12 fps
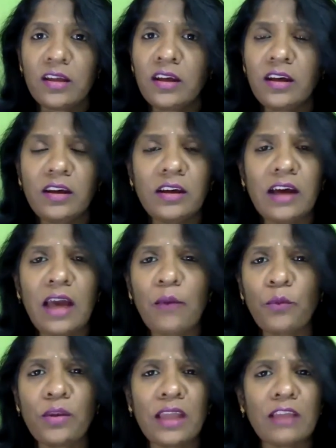I
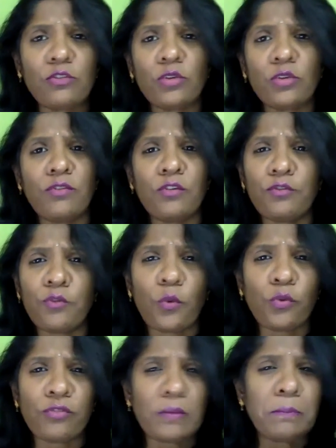would like to give you four
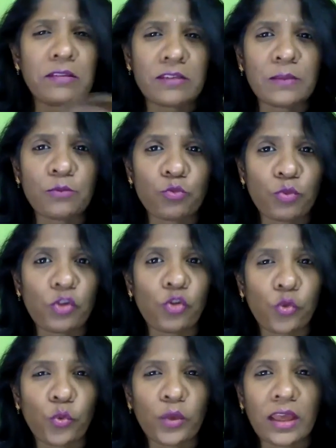simple tips which
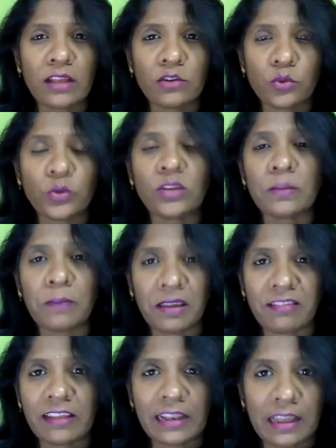you can do to the
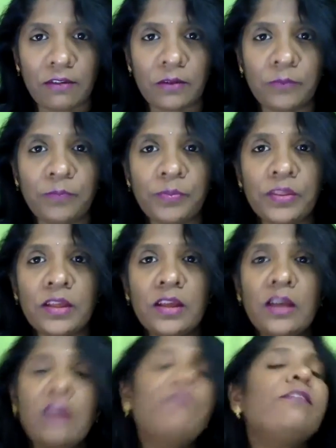basic level.
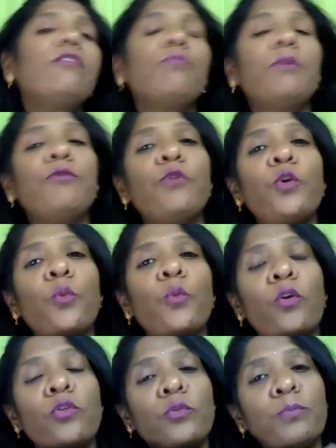First, before you
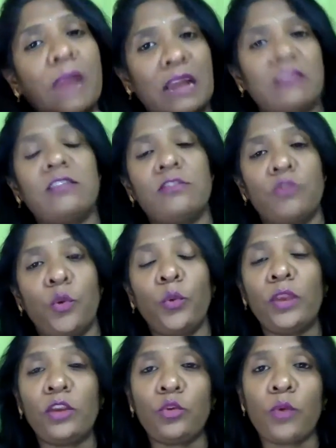want to practice, you
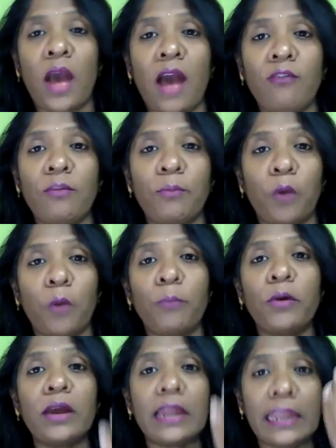need to have a proper
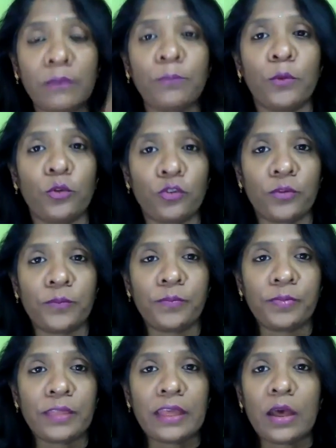input.
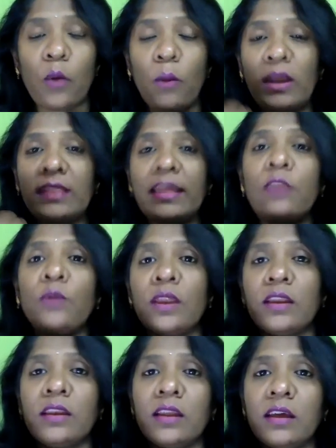Only then you
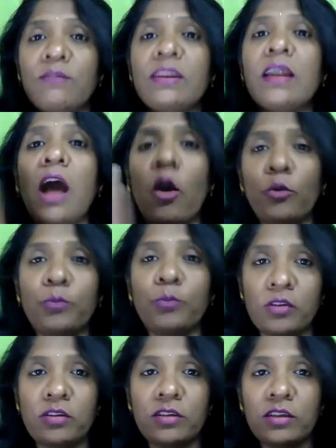can give an output.
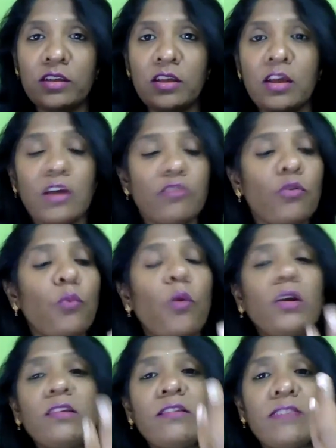So, what
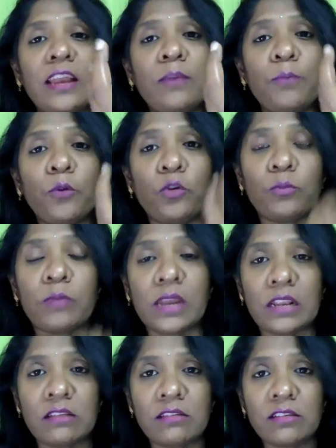does this input mean?